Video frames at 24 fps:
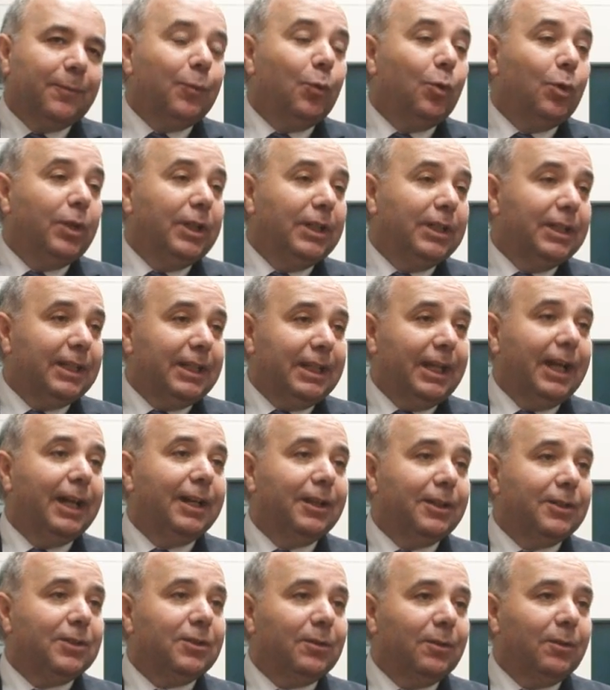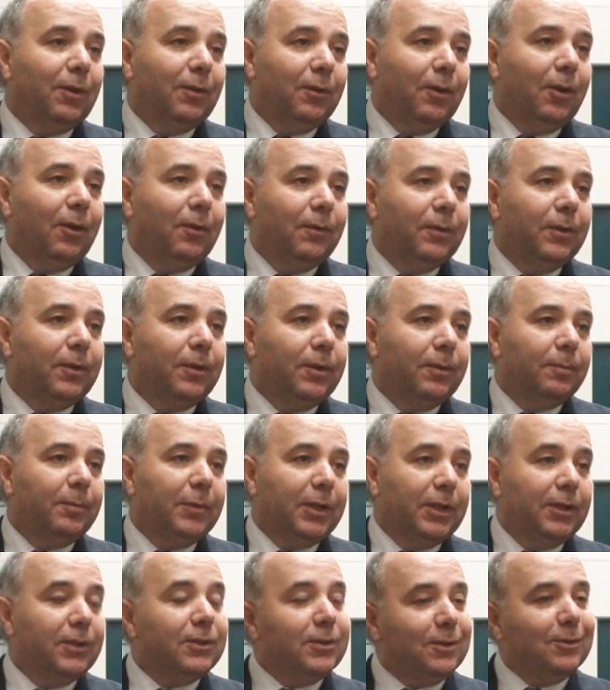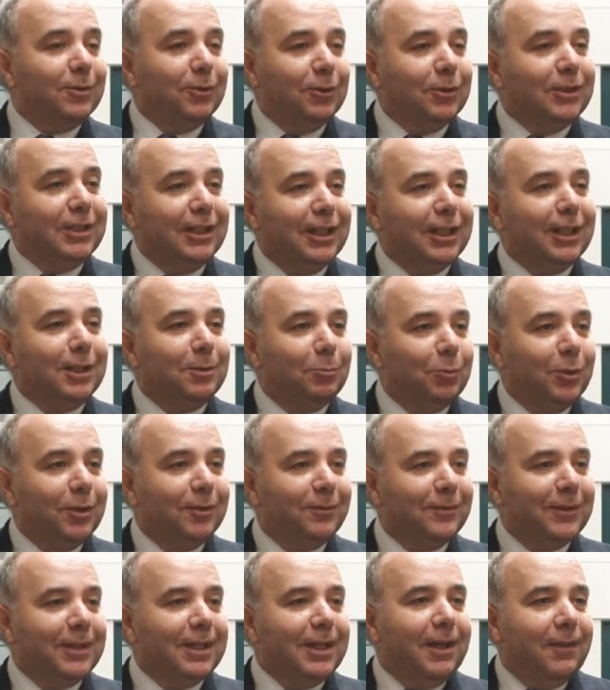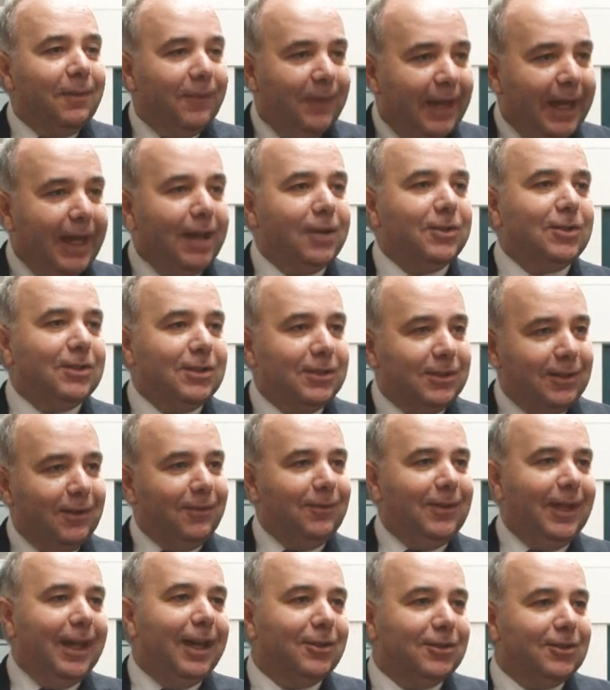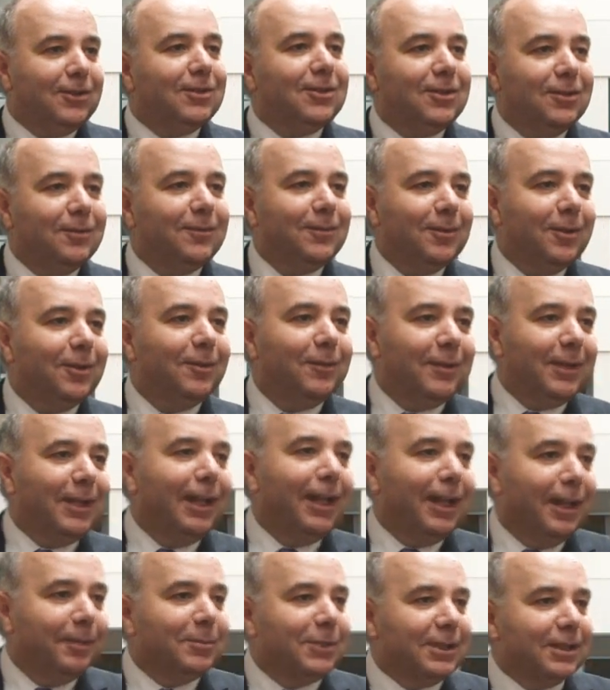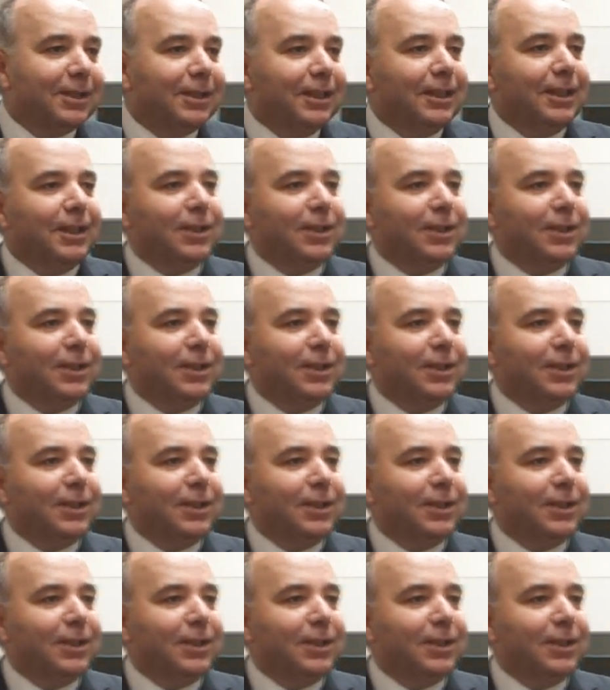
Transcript: fraud indicators because you're dealing with thousands and thousands of claims.